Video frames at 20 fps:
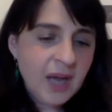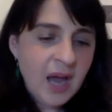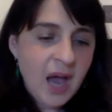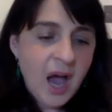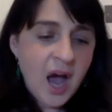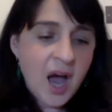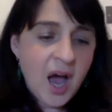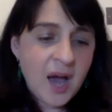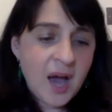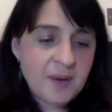
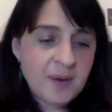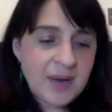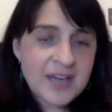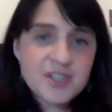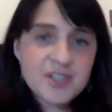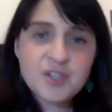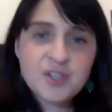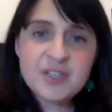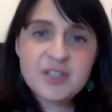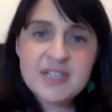I
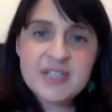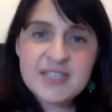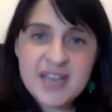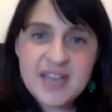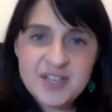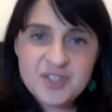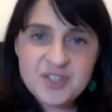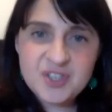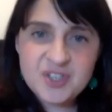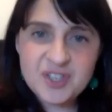had good
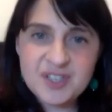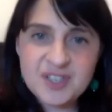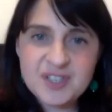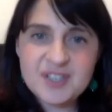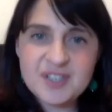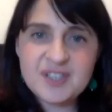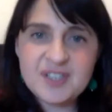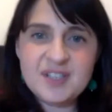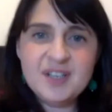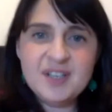
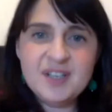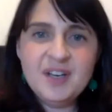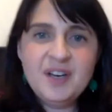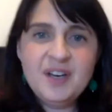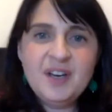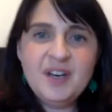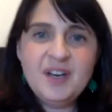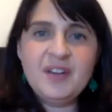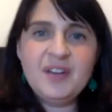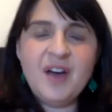intentions,
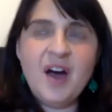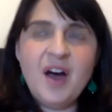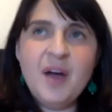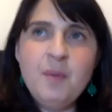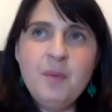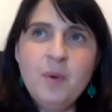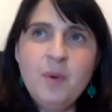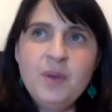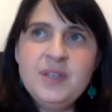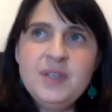that I
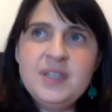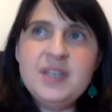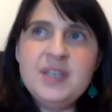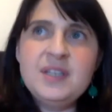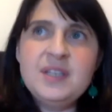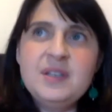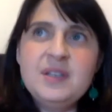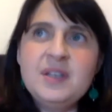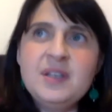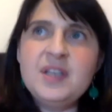wanted,
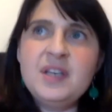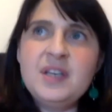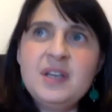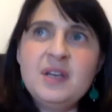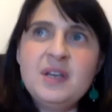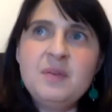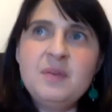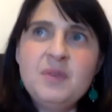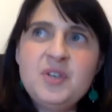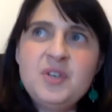
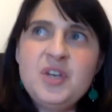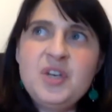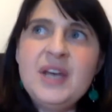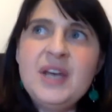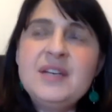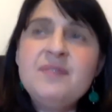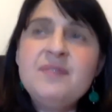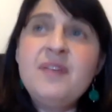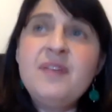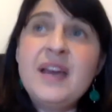that she had
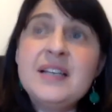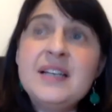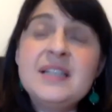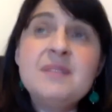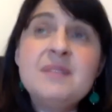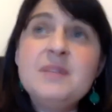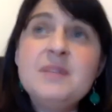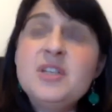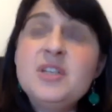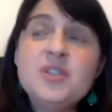affected
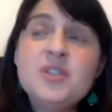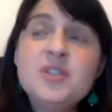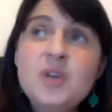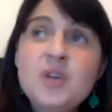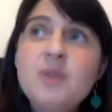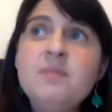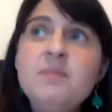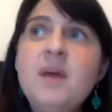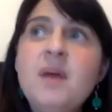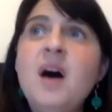me so
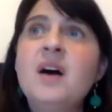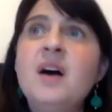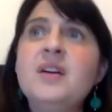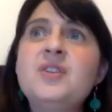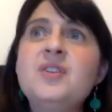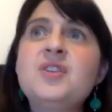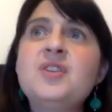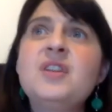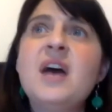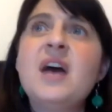
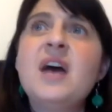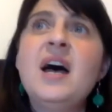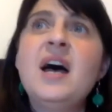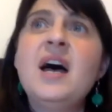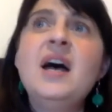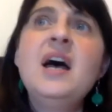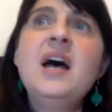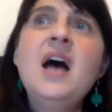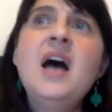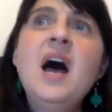much that
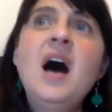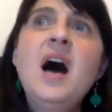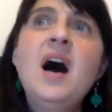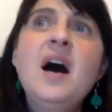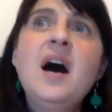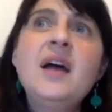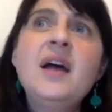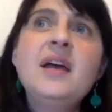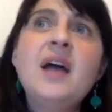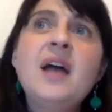
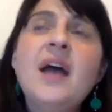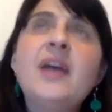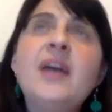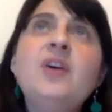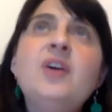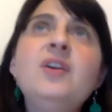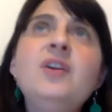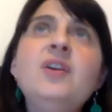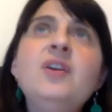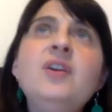I
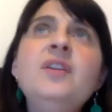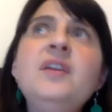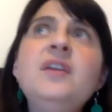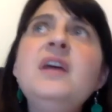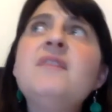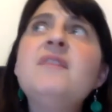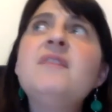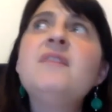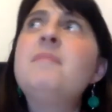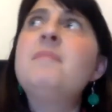couldn't think
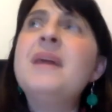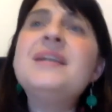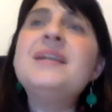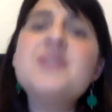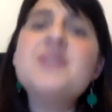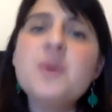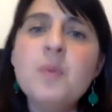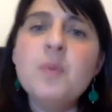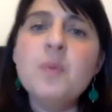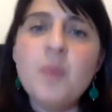of a
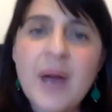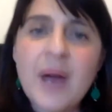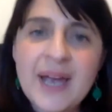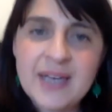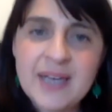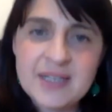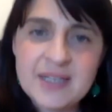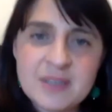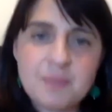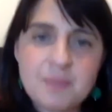better way
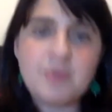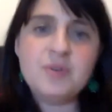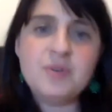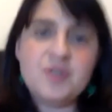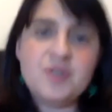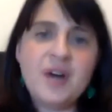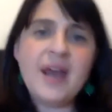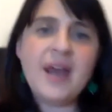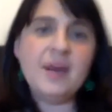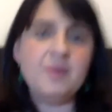to
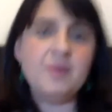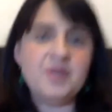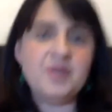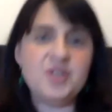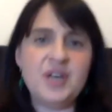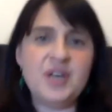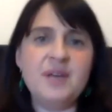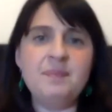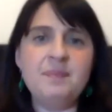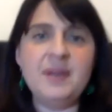portray what she
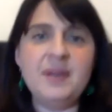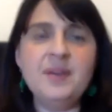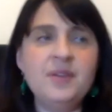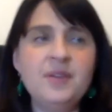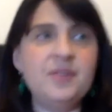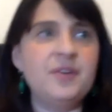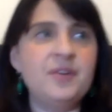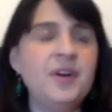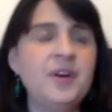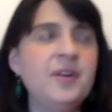had been through.